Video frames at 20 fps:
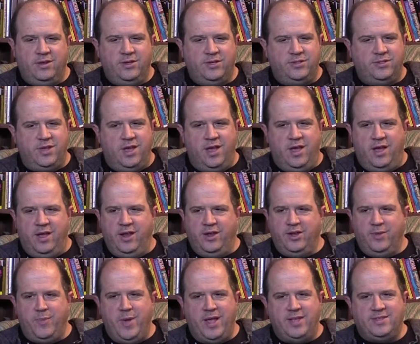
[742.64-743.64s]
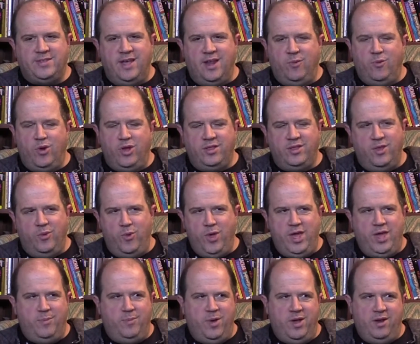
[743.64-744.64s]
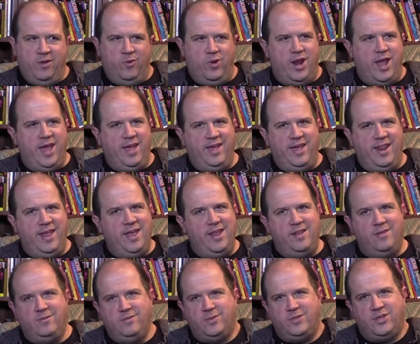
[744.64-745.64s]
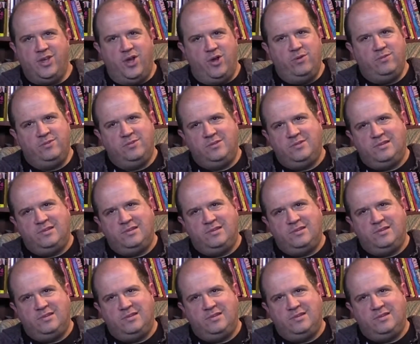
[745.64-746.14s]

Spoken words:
it depends on what the week, but what I get in. So,